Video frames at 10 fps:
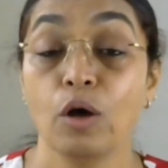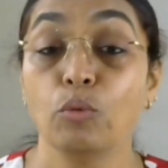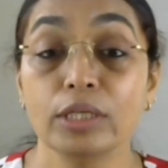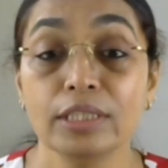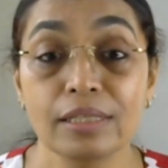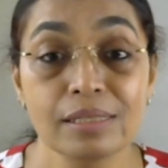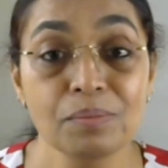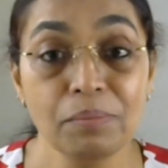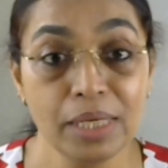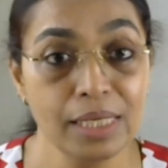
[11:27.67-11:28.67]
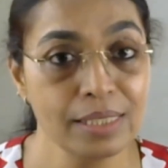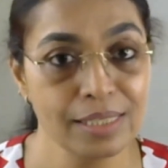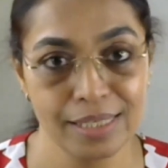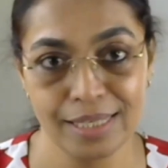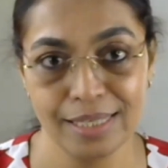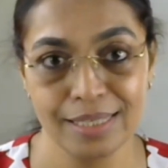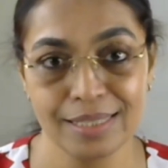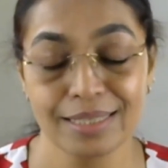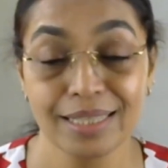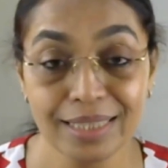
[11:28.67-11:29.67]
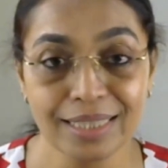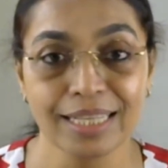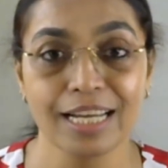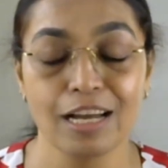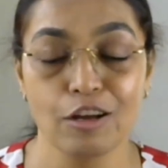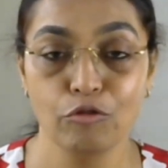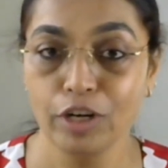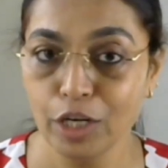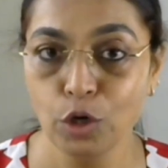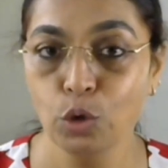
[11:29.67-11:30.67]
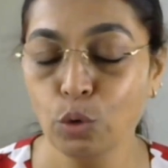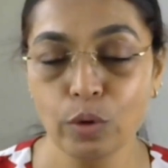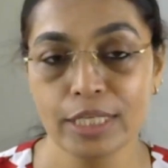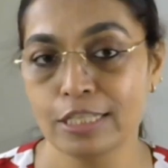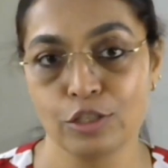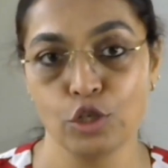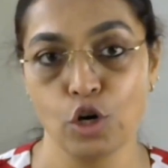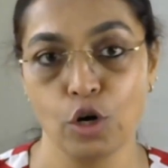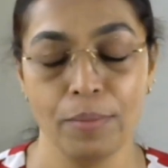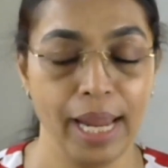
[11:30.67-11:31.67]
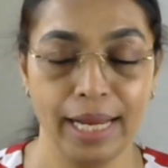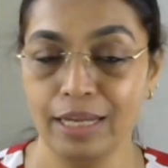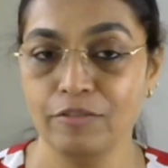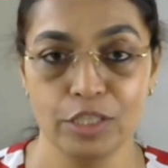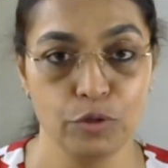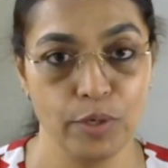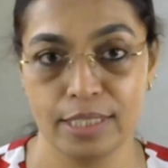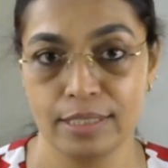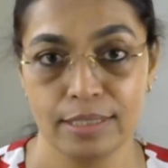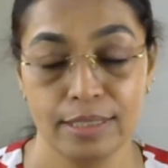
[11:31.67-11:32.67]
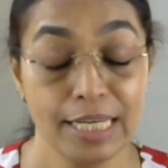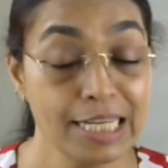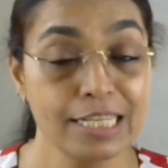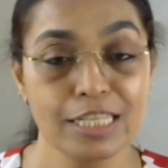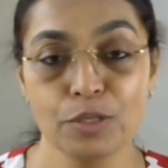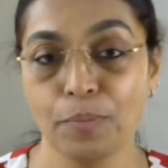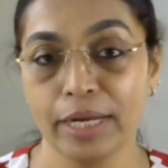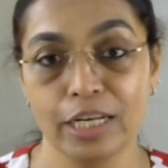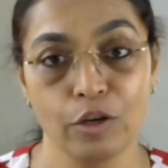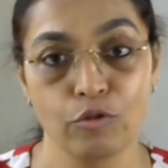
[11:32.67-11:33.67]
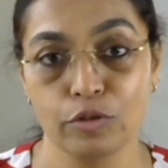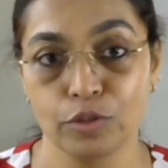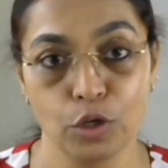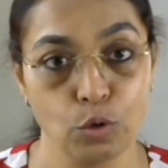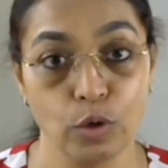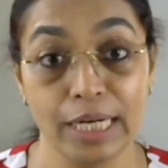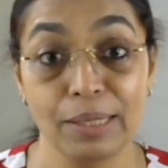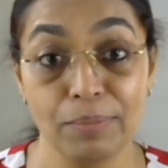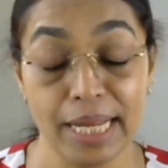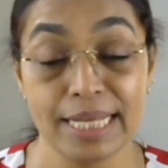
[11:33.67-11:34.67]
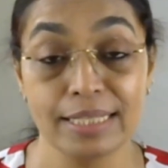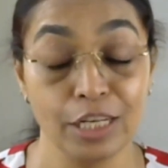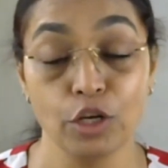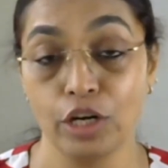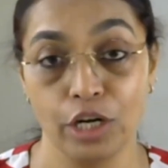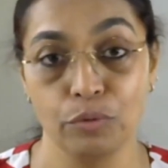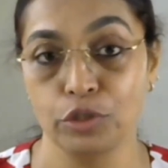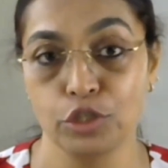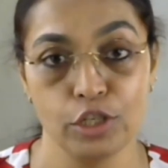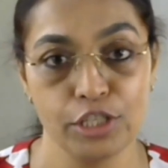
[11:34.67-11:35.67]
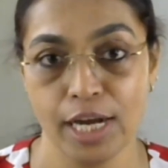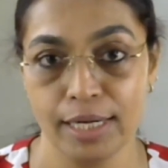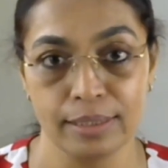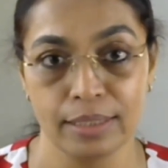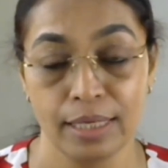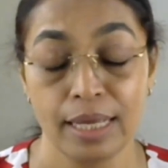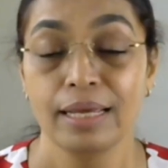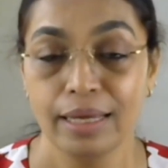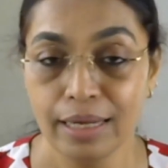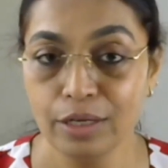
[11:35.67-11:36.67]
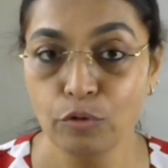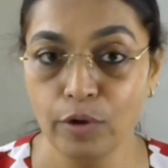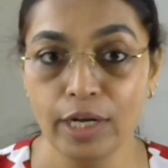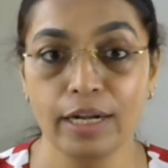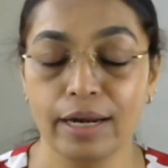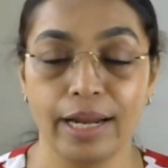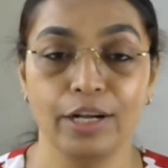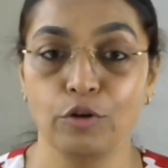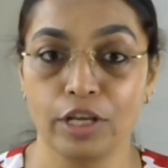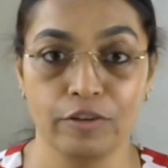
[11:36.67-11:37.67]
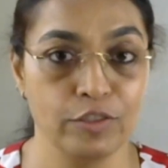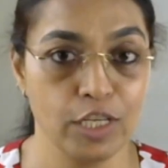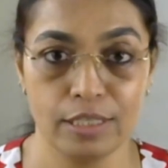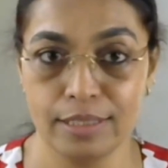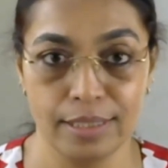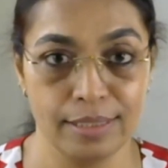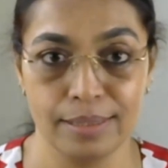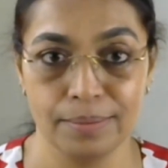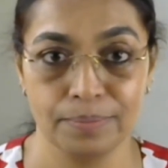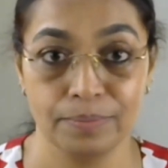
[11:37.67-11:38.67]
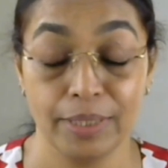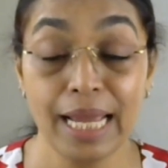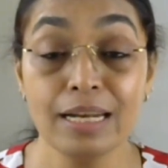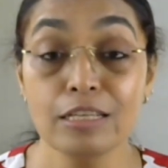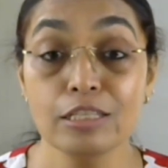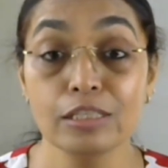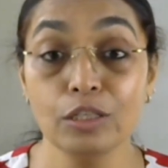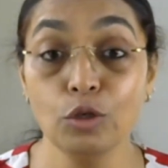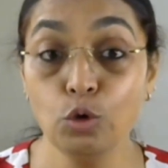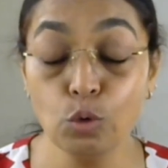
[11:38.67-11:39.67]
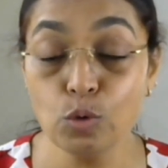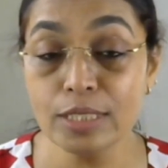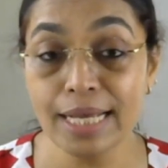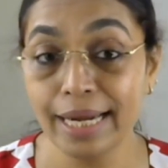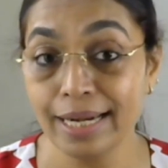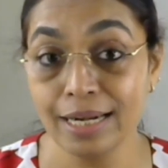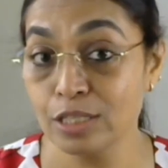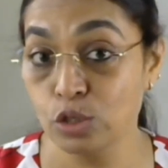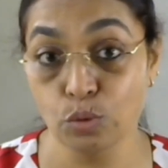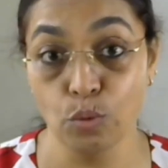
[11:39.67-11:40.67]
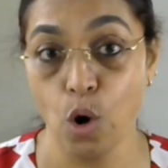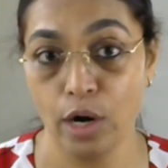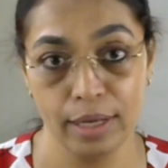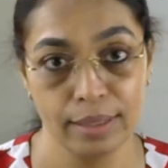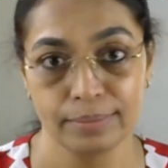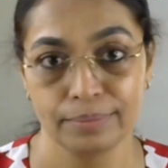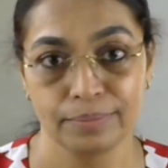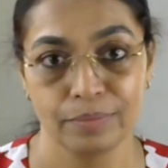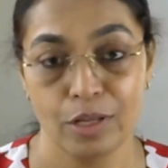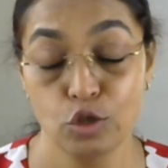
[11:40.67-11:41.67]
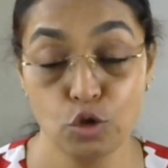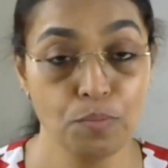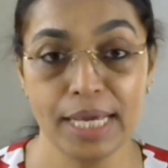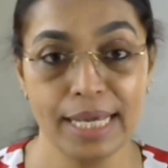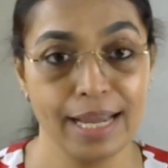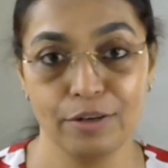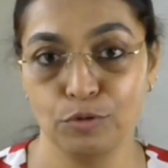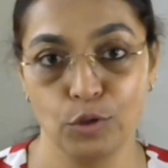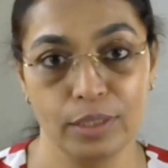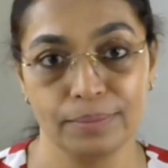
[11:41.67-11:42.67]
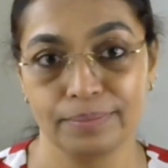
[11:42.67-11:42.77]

What this means is Kritika will do its job any which ways, irrespective of the role it plays in your individual chart. It will try to give justice, and it's a two-sided sword, so be careful.